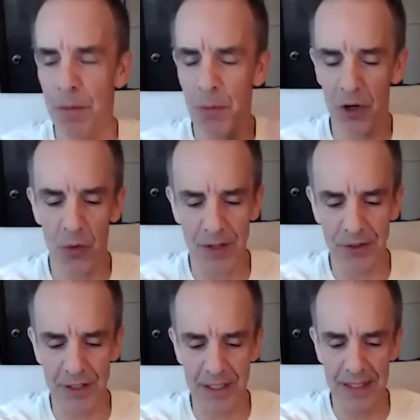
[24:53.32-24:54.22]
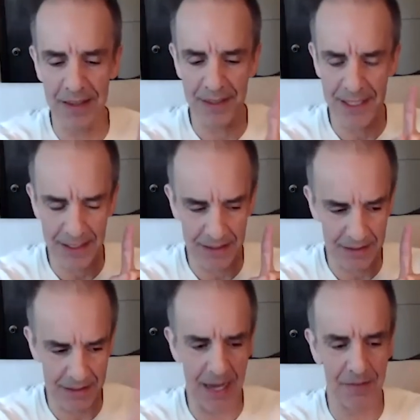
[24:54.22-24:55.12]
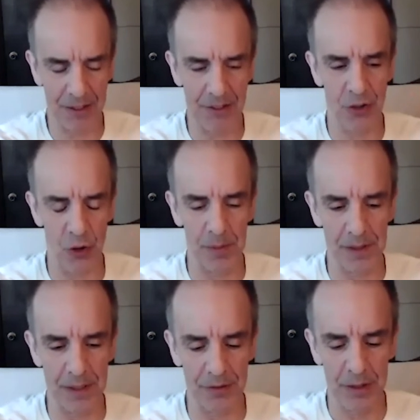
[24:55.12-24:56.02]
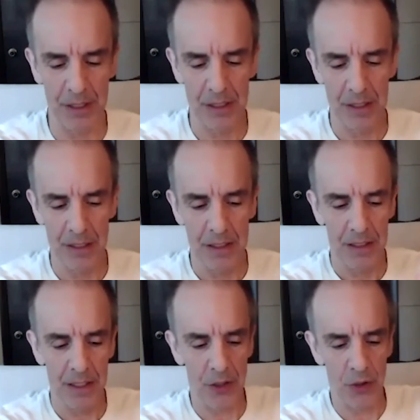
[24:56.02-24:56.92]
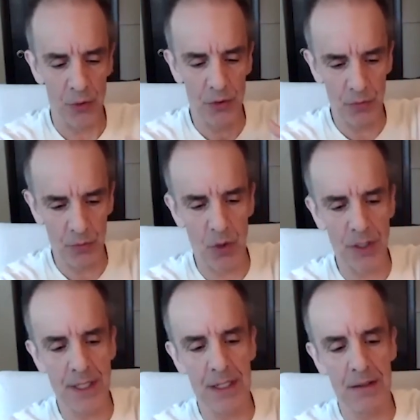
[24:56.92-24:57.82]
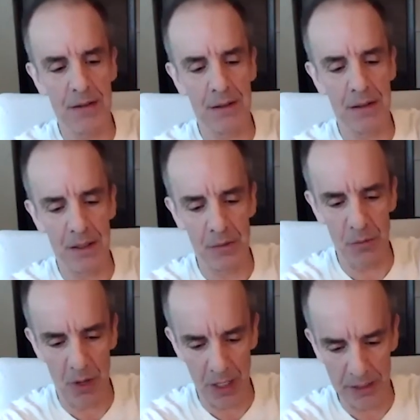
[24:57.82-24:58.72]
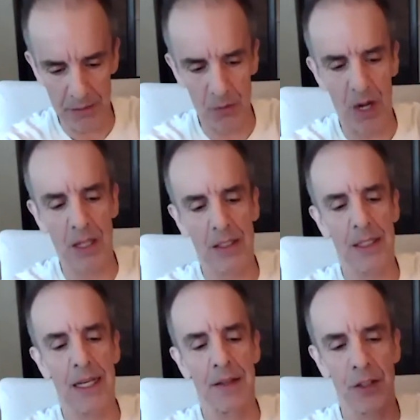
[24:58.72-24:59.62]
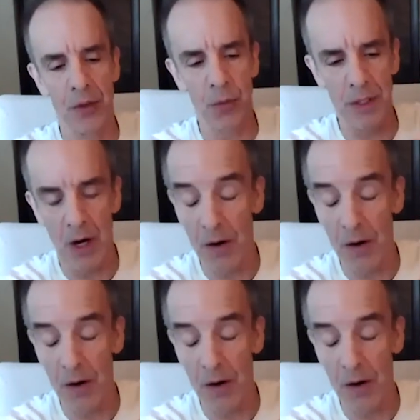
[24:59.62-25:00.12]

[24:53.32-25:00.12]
more question, and I think Kathleen told me this. Now, you were working in Raleigh, and then you went off